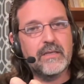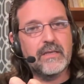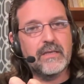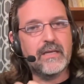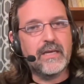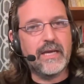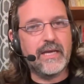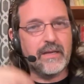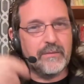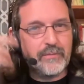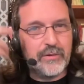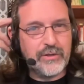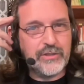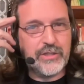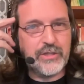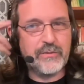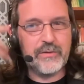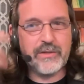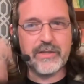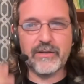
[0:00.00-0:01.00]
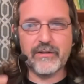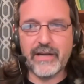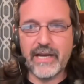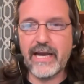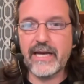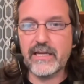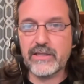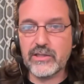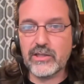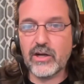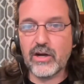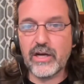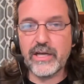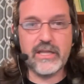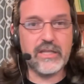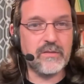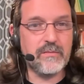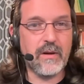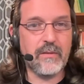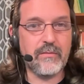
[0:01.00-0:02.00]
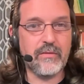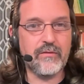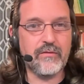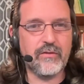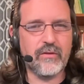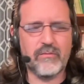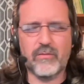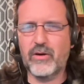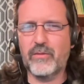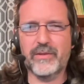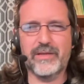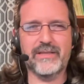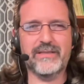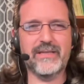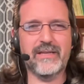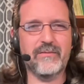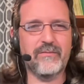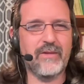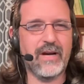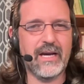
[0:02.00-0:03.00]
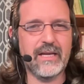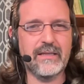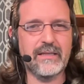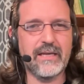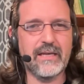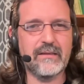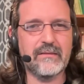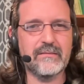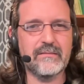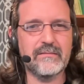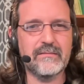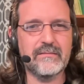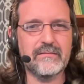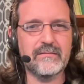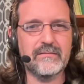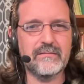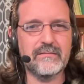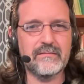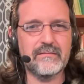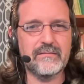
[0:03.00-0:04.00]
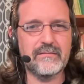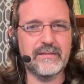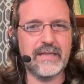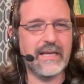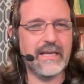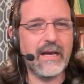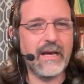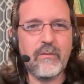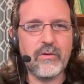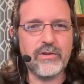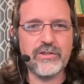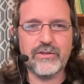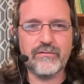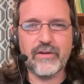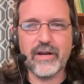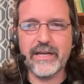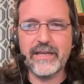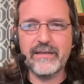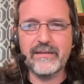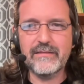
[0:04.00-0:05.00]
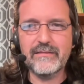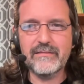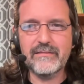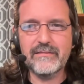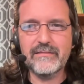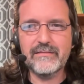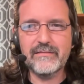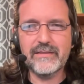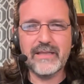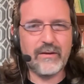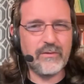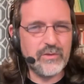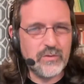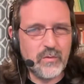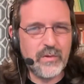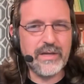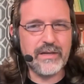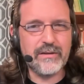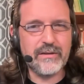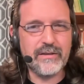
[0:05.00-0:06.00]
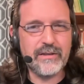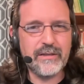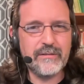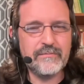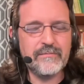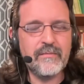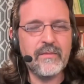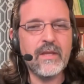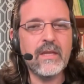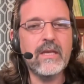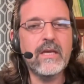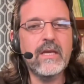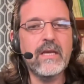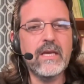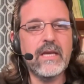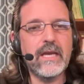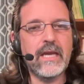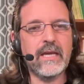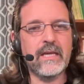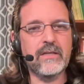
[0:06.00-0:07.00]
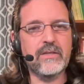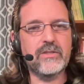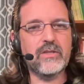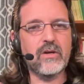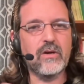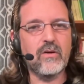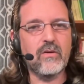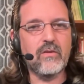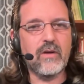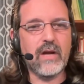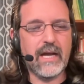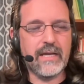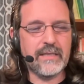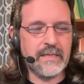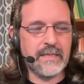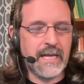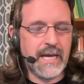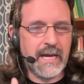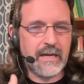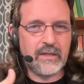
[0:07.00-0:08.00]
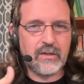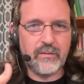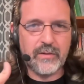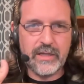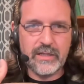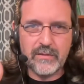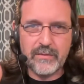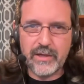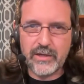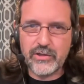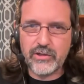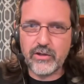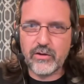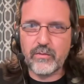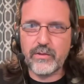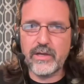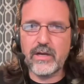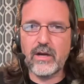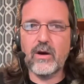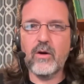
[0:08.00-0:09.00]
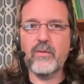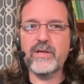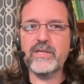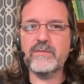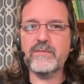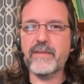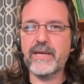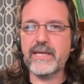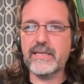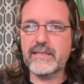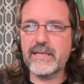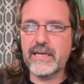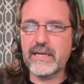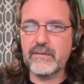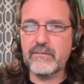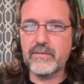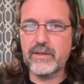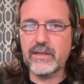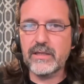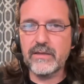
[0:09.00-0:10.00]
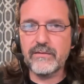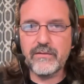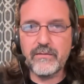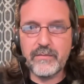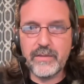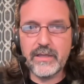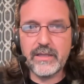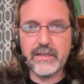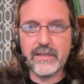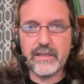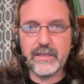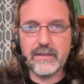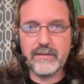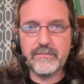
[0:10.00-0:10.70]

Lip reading: And it puts you in your head as an audience member for a moment and saying, wow, that wasn't right. That was weird. And so as an actor, we need to make sure we always maintain believability.